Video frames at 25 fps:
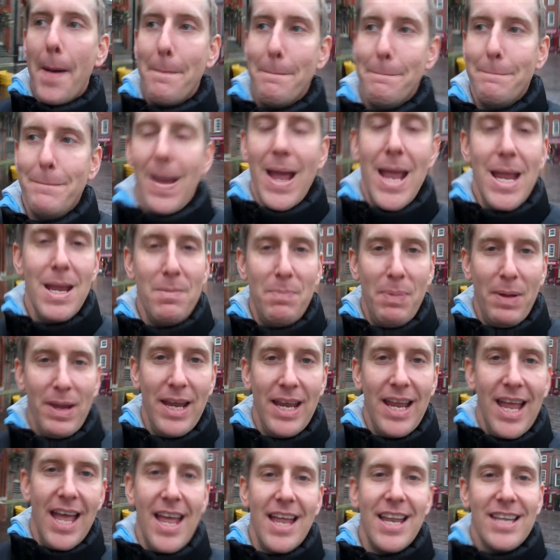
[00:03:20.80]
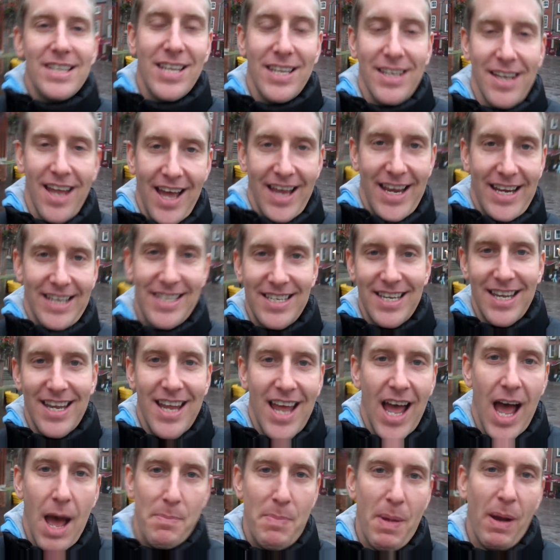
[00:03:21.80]
Maybe tonight
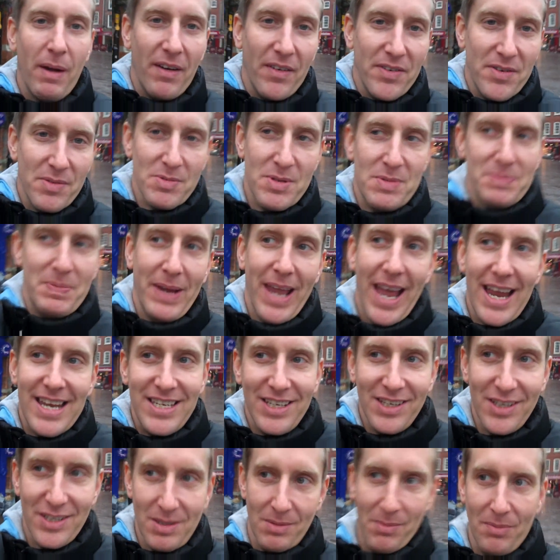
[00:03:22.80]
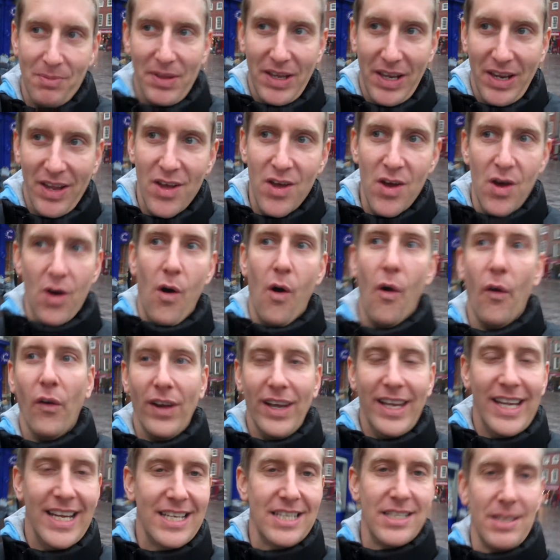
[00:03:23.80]
I better have some spaghetti or something, or at
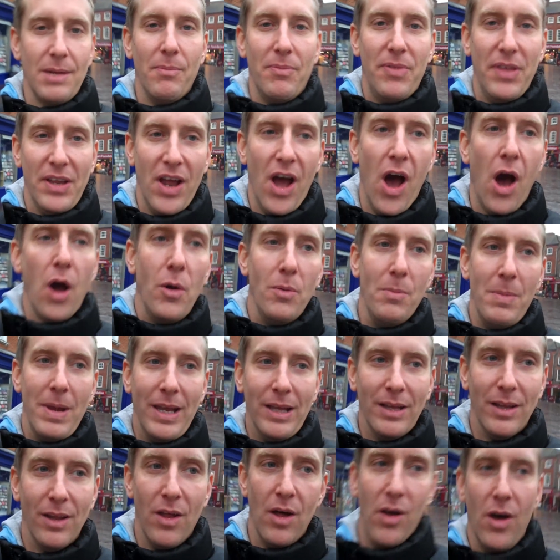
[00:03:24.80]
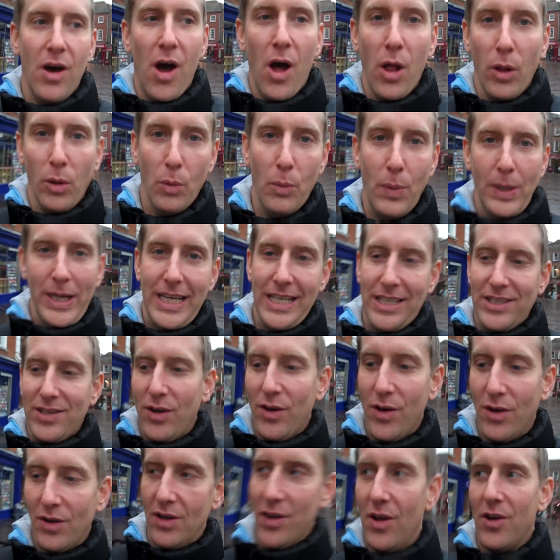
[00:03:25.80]
least something wholemeal or whole wheat
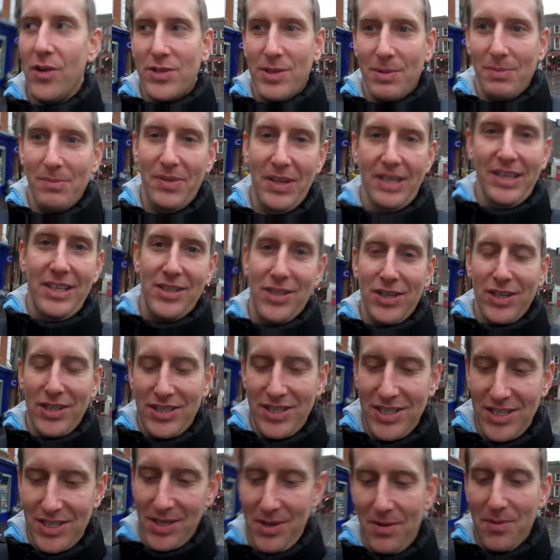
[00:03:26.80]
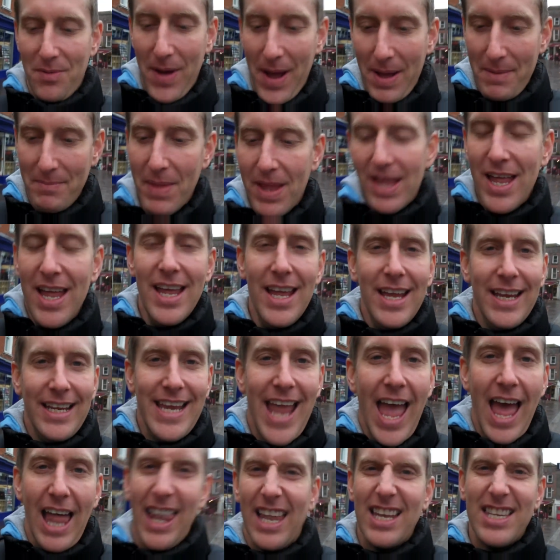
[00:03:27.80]
or something just to,
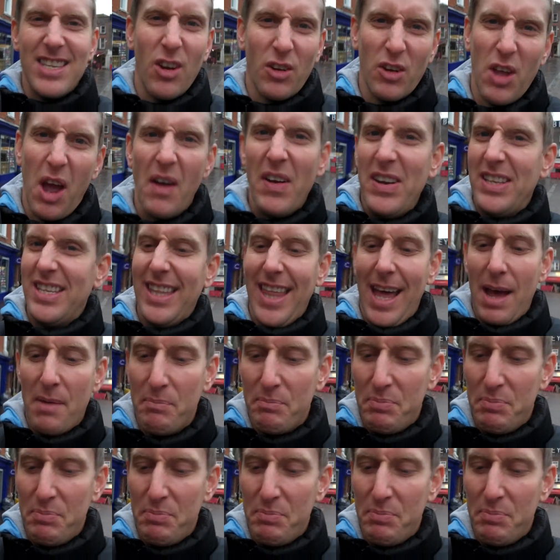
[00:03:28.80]
yeah, let's not go into that,